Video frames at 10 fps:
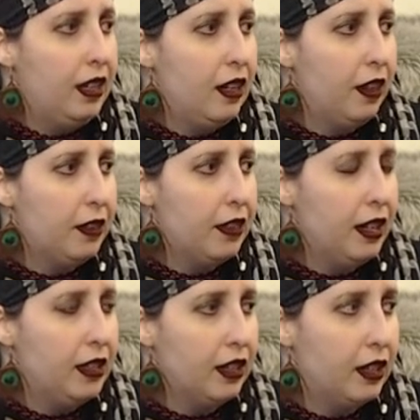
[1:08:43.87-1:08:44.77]
other
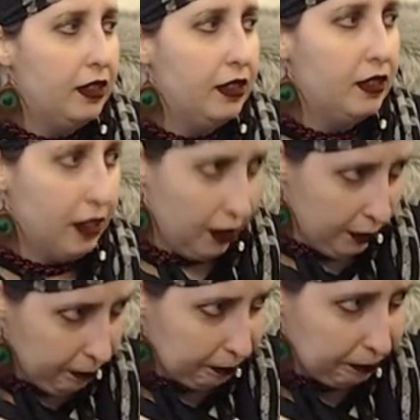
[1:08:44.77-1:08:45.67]
thing to consider,
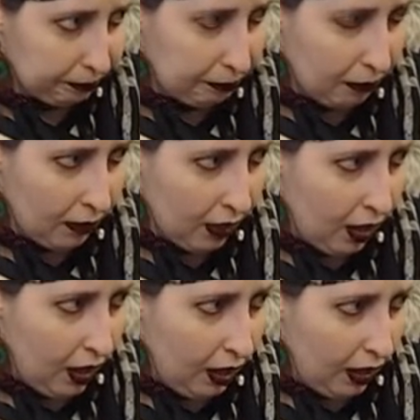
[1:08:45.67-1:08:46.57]

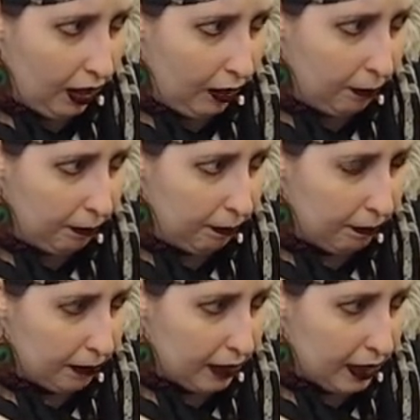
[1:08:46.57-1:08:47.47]

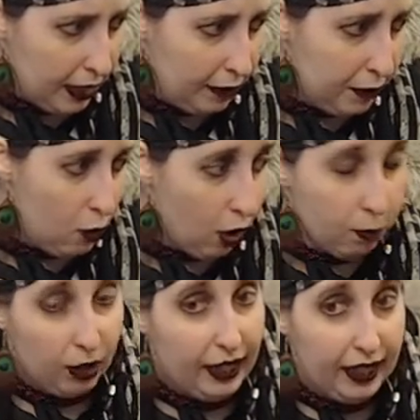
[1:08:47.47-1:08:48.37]
if you are
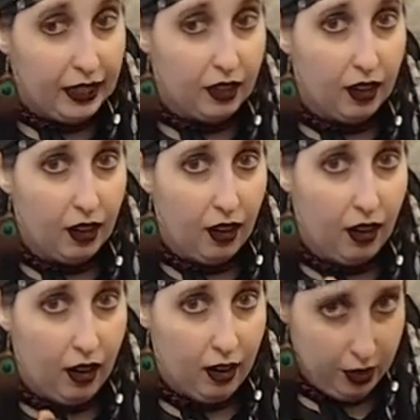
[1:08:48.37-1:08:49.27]
playing
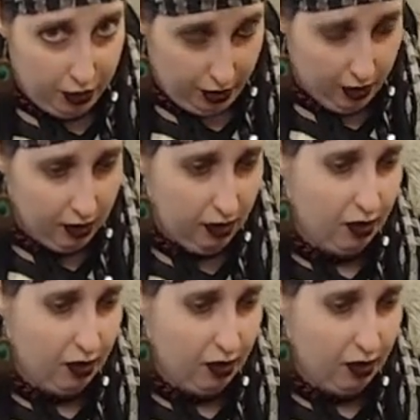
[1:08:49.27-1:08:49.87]
Archer,